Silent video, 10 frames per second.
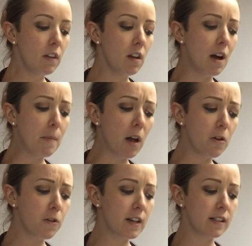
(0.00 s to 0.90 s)

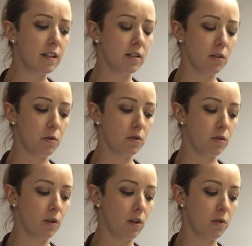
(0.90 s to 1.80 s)
Other things that this goes
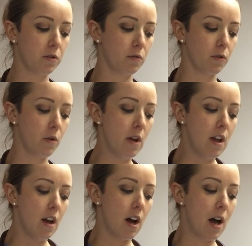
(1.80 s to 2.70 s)
through, it goes through
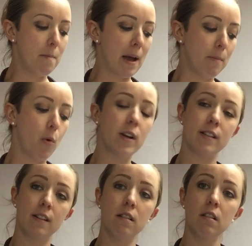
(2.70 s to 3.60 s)
pet
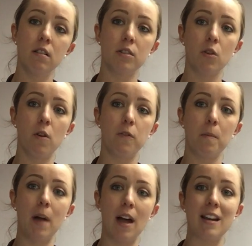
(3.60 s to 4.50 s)
poison. So if your
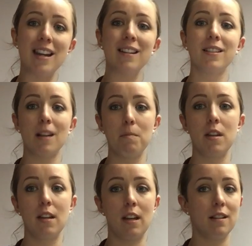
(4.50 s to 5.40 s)
pet eats
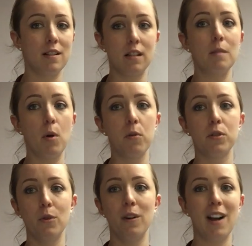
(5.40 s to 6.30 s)
something that it's not
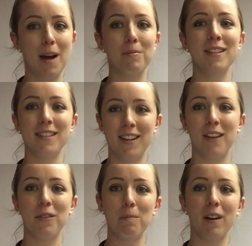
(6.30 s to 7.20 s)
supposed to, and it happens to
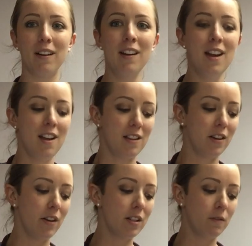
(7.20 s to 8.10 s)
everybody,
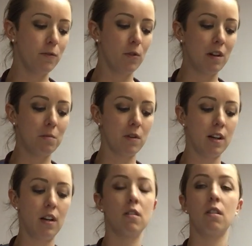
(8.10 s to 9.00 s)
there is a phone number
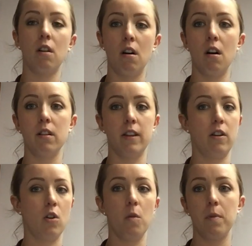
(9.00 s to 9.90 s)
here to call. They
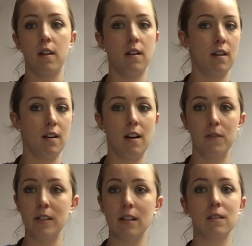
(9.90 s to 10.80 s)
are open
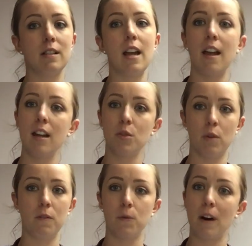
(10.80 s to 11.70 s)
every single day,
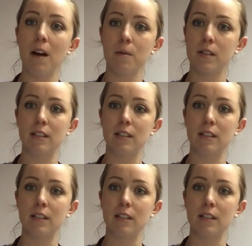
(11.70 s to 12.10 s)
24 hours a